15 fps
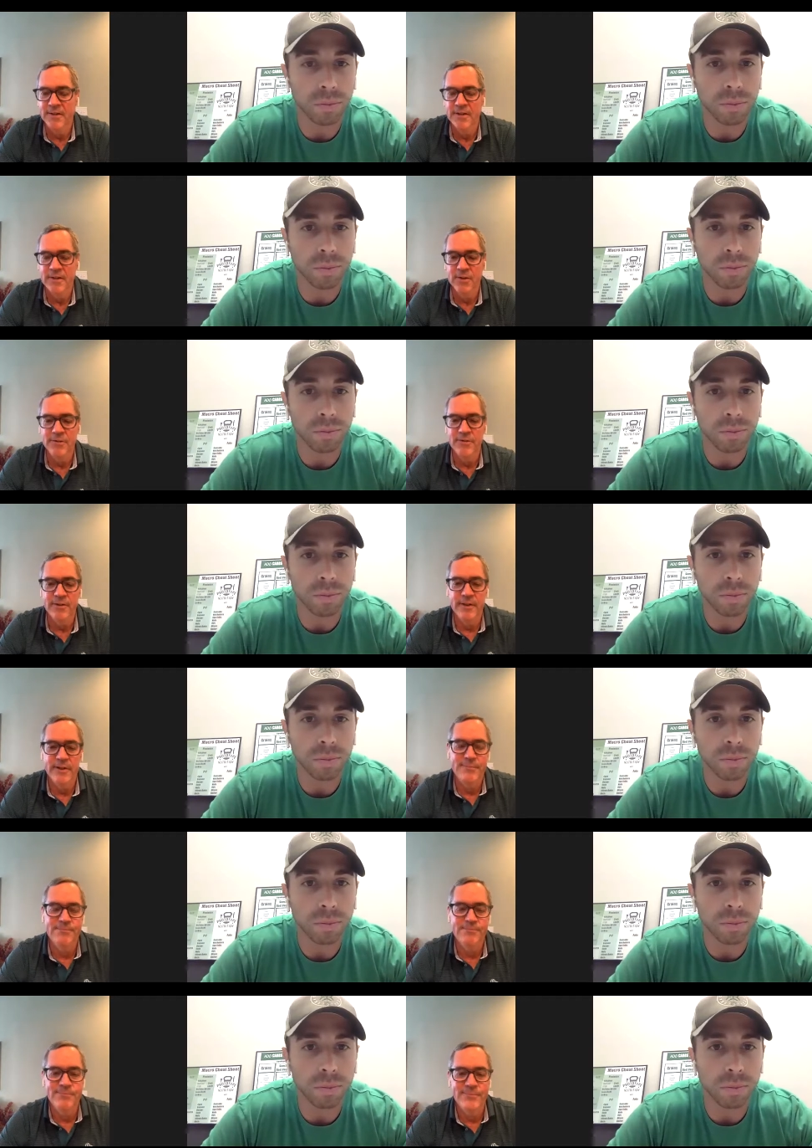Speaker 1: You know, it's like,
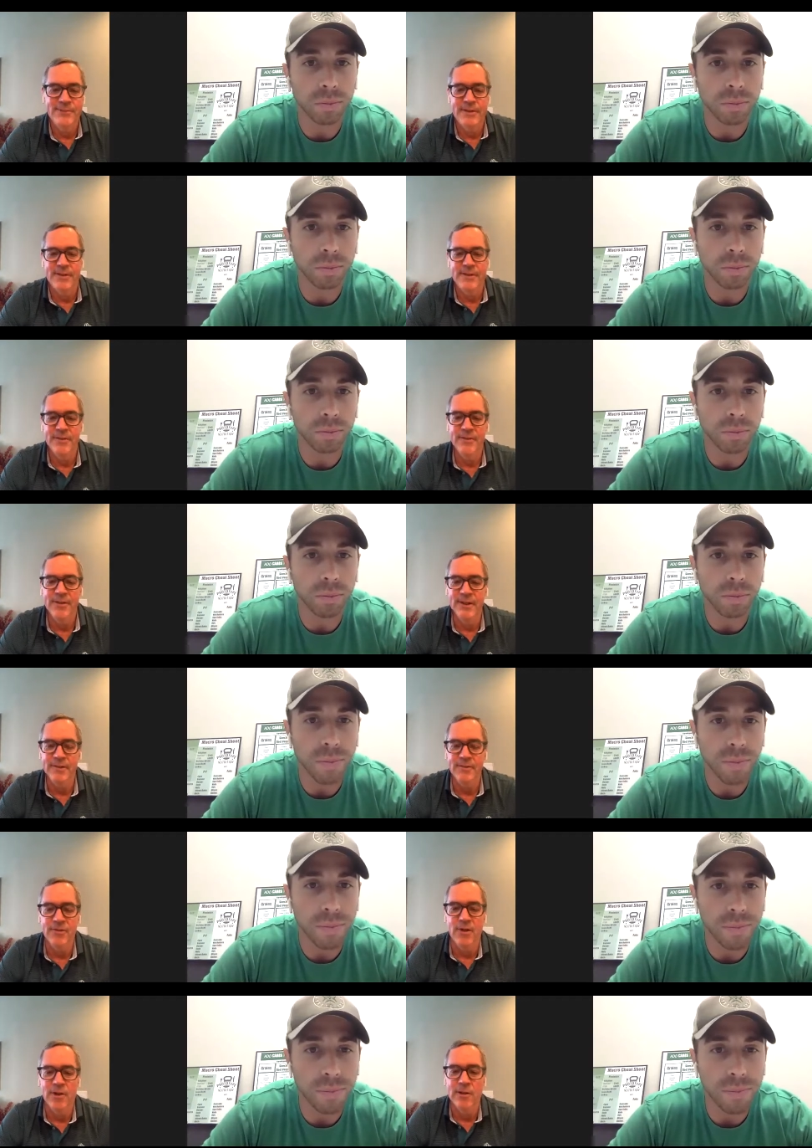you know, you think
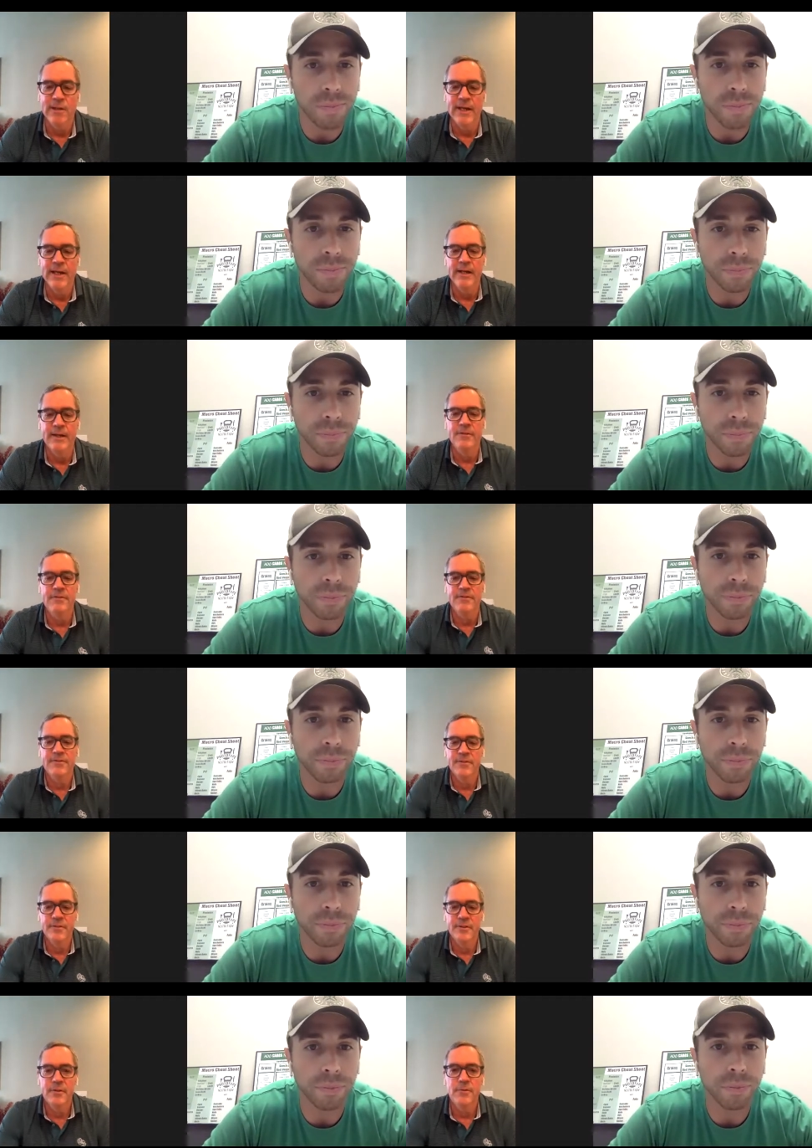it's all
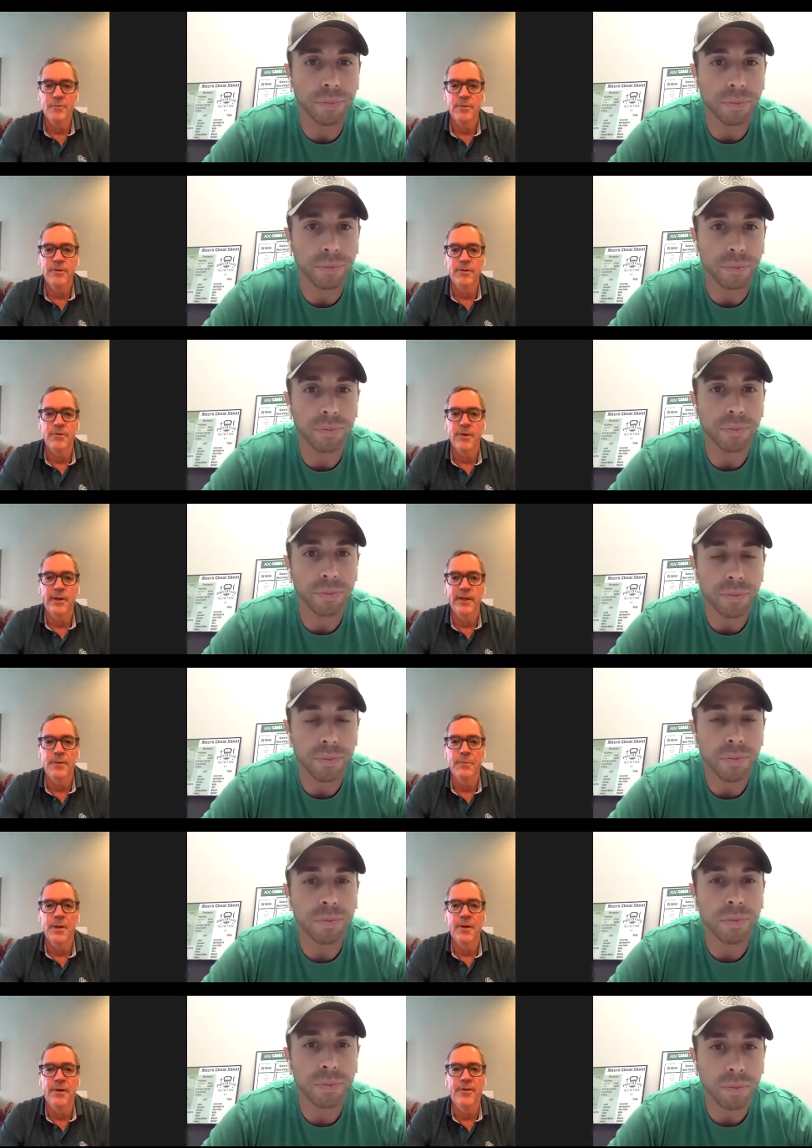legs, when you're running a
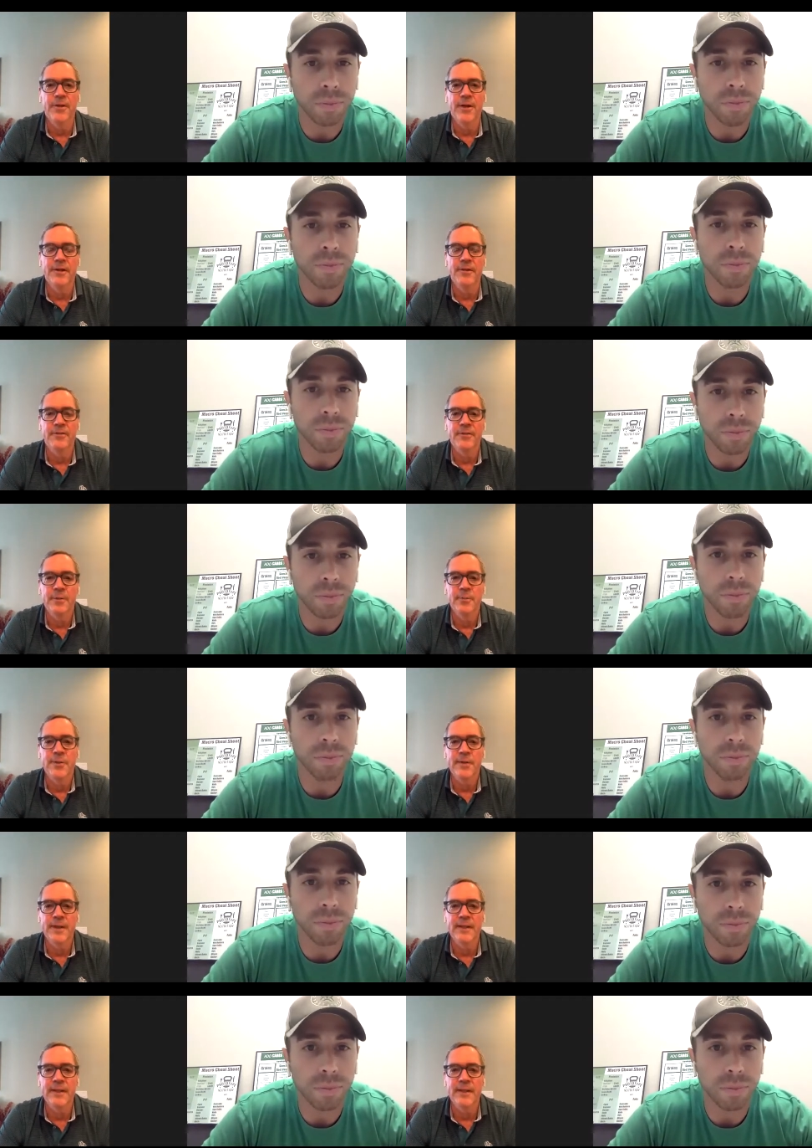marathon or something